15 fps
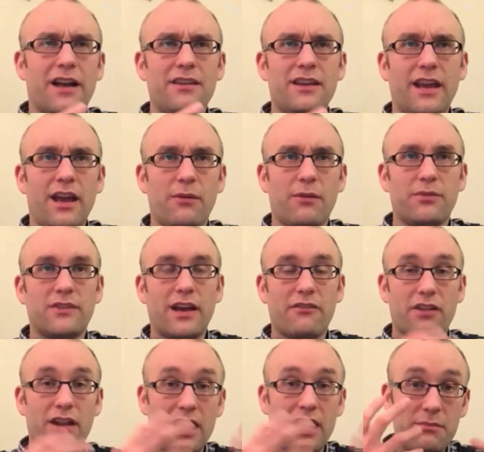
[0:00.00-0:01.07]
I think it helps to
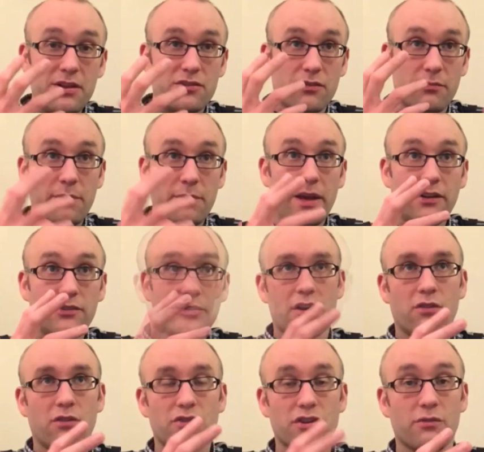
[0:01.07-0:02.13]
have an image or picture of
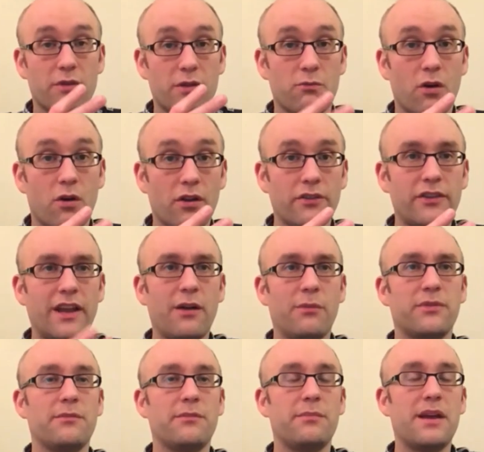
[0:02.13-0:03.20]
the culture that we want. It
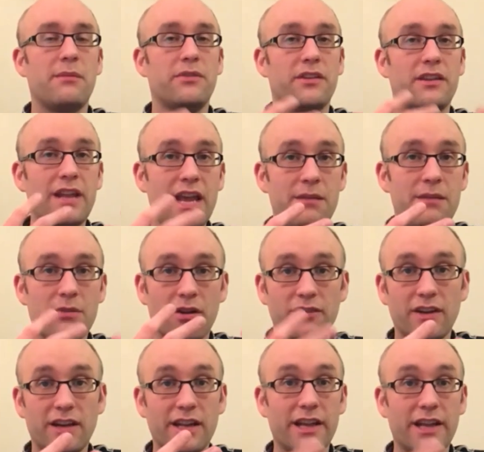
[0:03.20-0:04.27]
helps to be able to name and
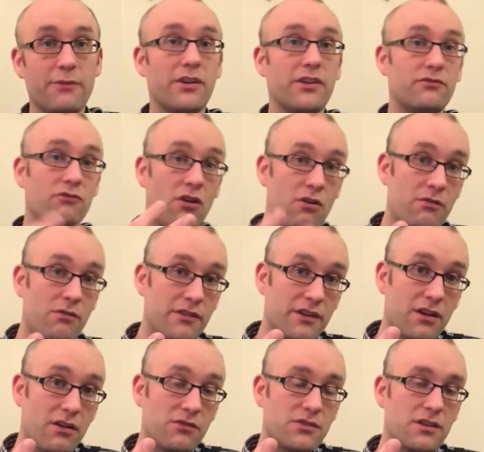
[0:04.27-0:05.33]
articulate what is wrong with
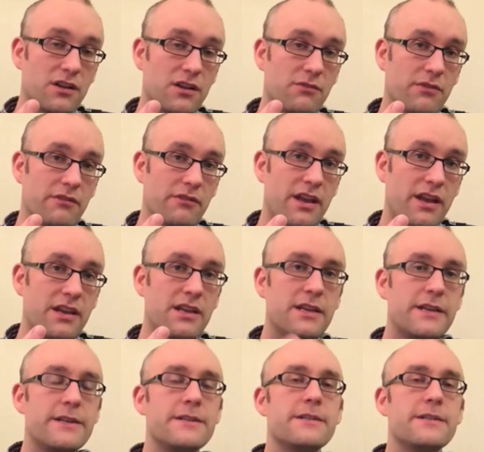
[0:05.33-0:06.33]
the culture that we're in.